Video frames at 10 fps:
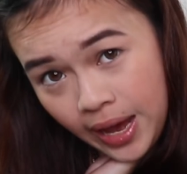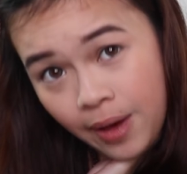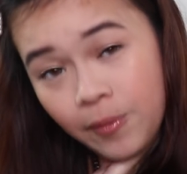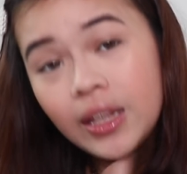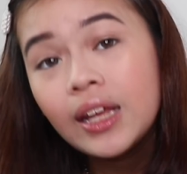
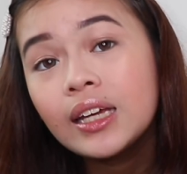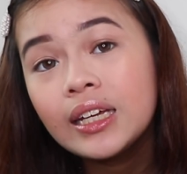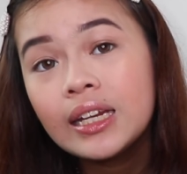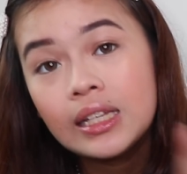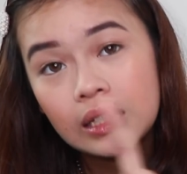a.m. and then
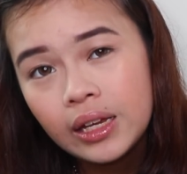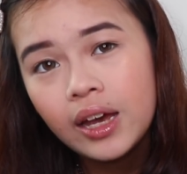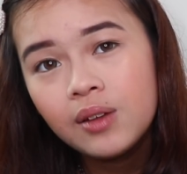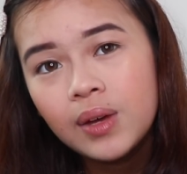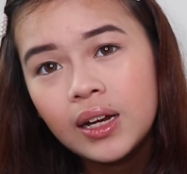again at 3
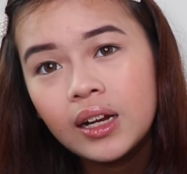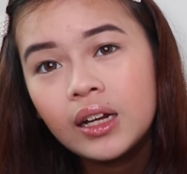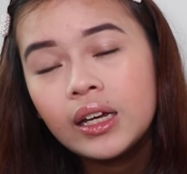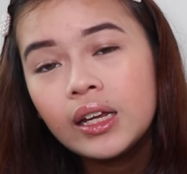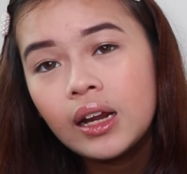a.m. and
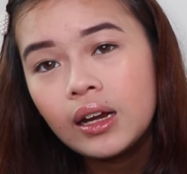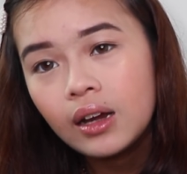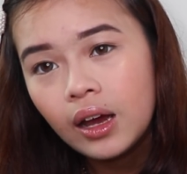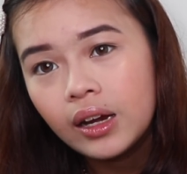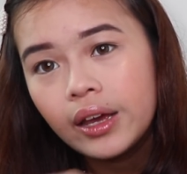then again at
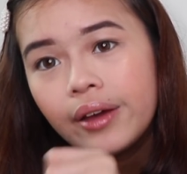9